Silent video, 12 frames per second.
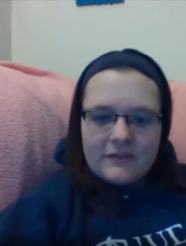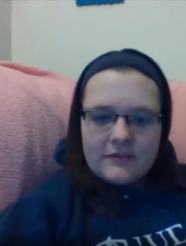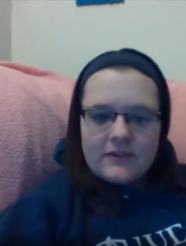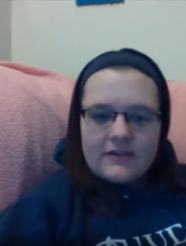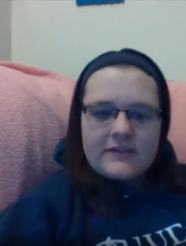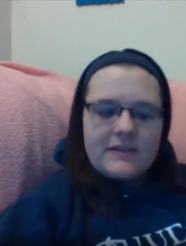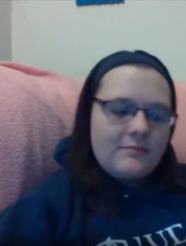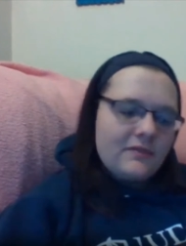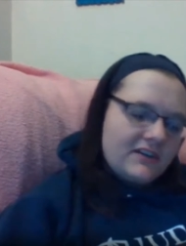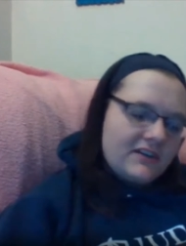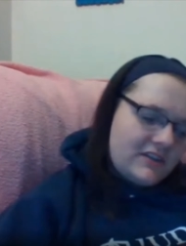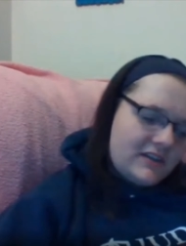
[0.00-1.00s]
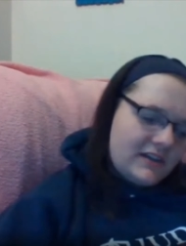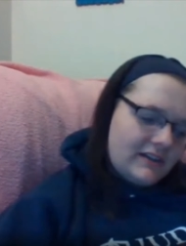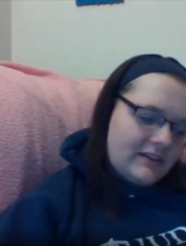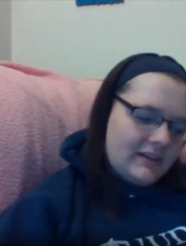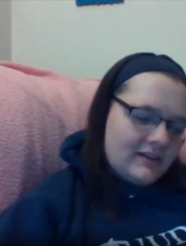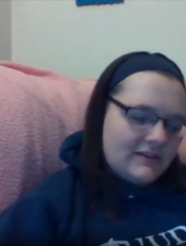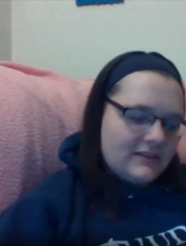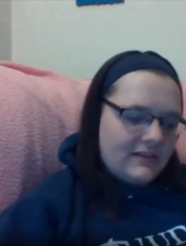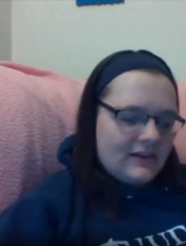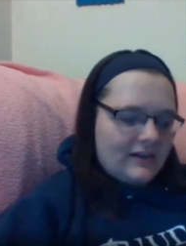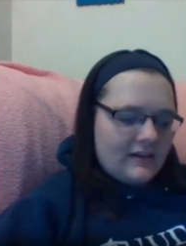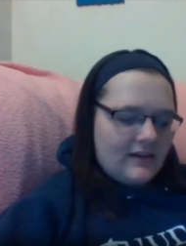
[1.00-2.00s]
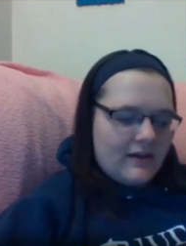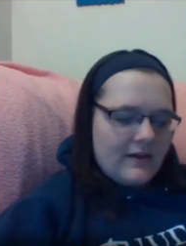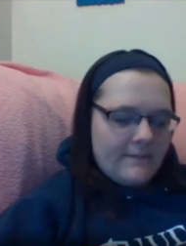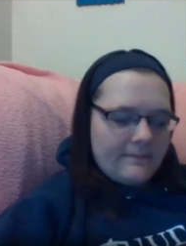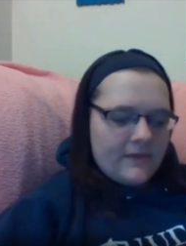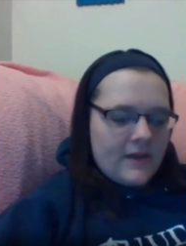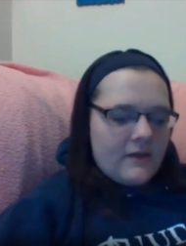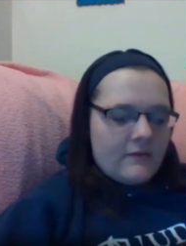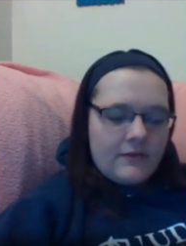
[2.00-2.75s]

So things like budgeting, things like um,